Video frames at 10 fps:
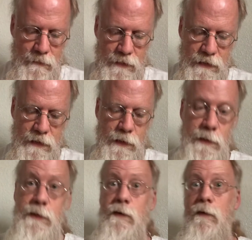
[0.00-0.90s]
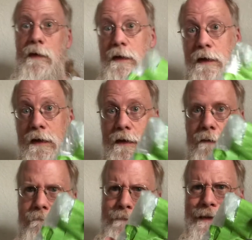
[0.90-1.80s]
He used green,
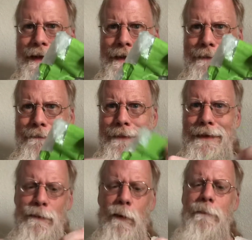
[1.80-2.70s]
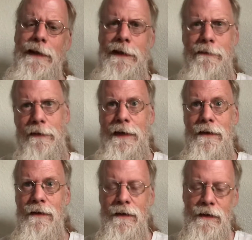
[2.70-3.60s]
gangrene, or pea green,
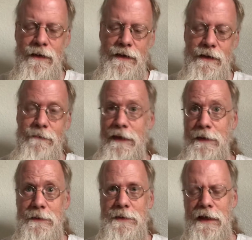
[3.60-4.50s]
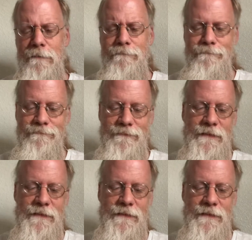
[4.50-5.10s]
uh, painter's tape.